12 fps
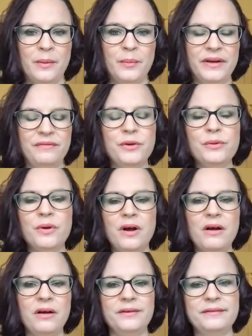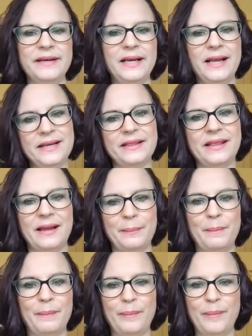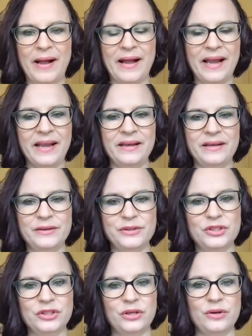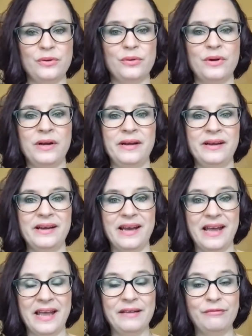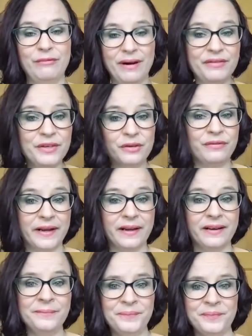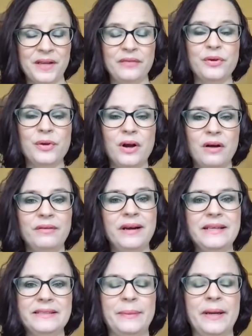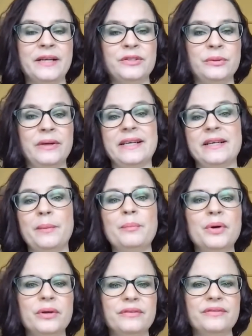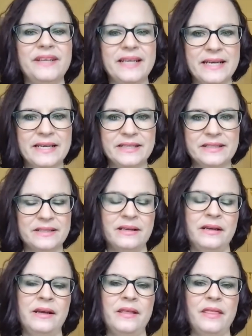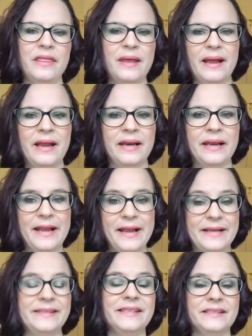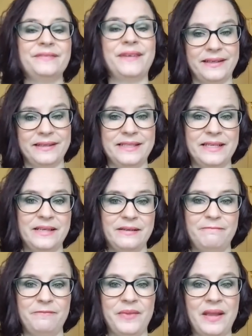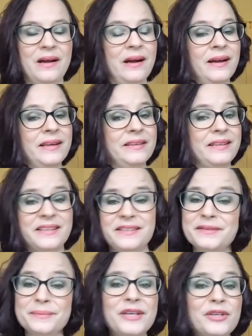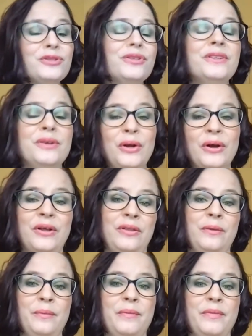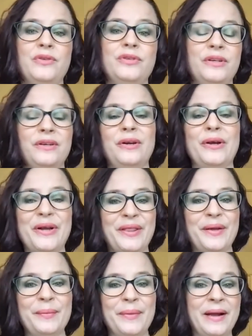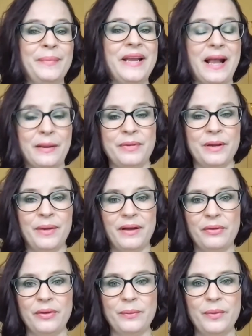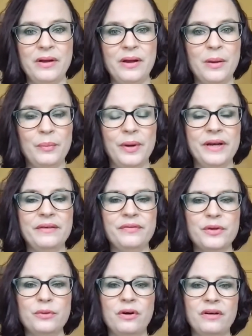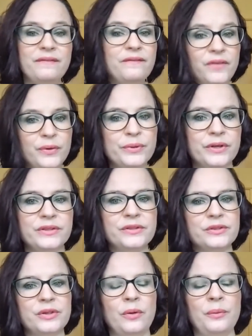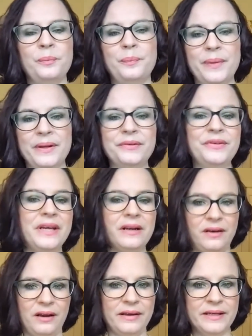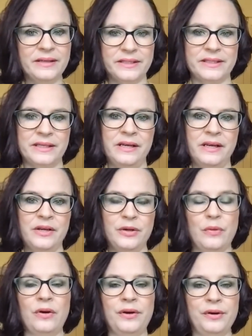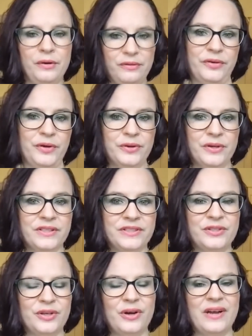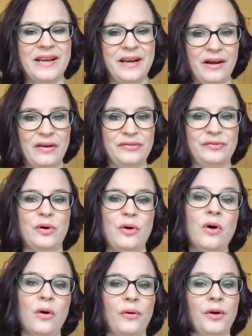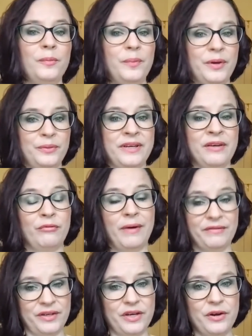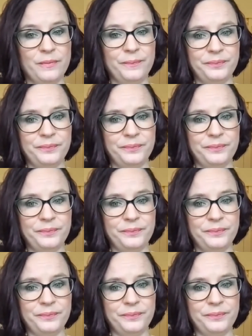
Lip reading: But if you can't relate that back to a revenue figure, if you can't relate it back to a number of leads, then it is vanity. That doesn't mean you shouldn't look at them. You shouldn't look at them and be happy about them. But if you are focused on building likes, you are not focused enough on building revenue.